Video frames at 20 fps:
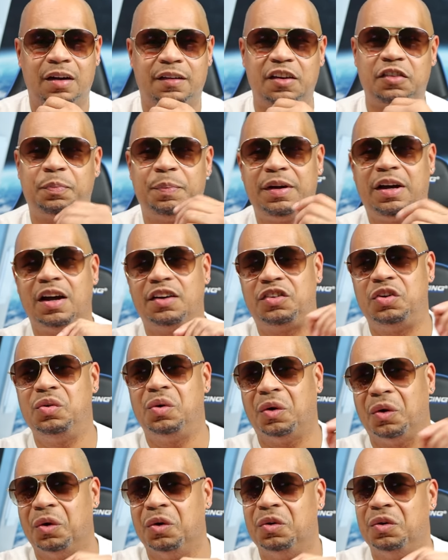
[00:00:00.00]
Just because you
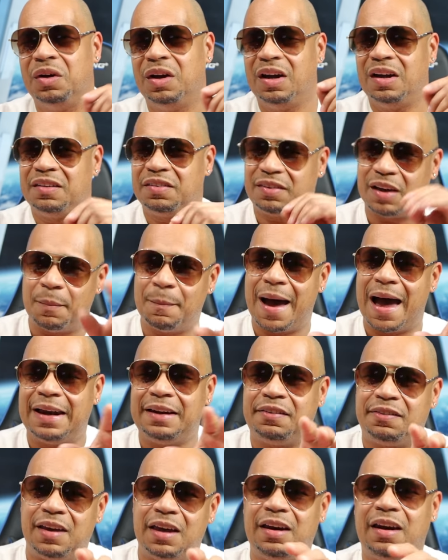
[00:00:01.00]
heard
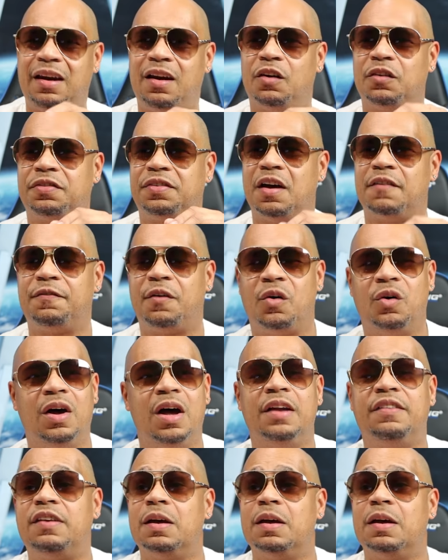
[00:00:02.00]
somebody say they don't sell phones?